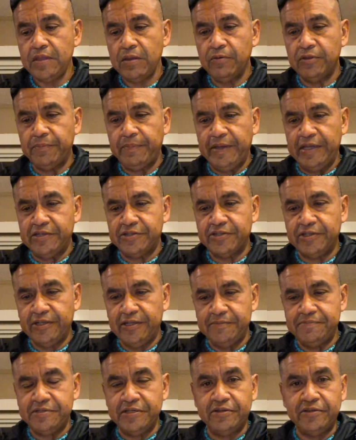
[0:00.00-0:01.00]
With the Page of
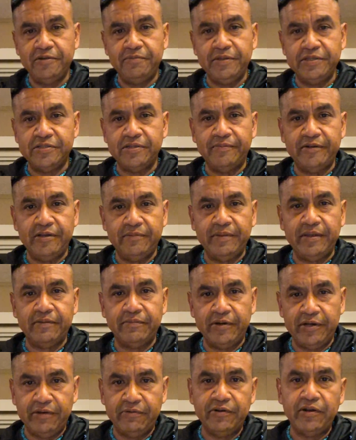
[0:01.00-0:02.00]
Cups, it could be somebody
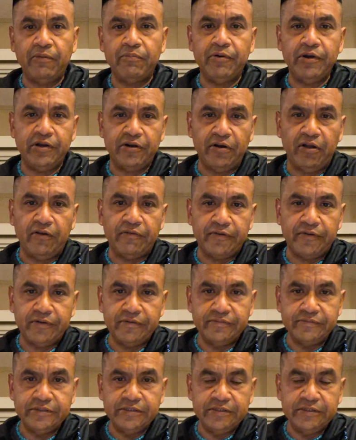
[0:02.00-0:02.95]
bringing an offer.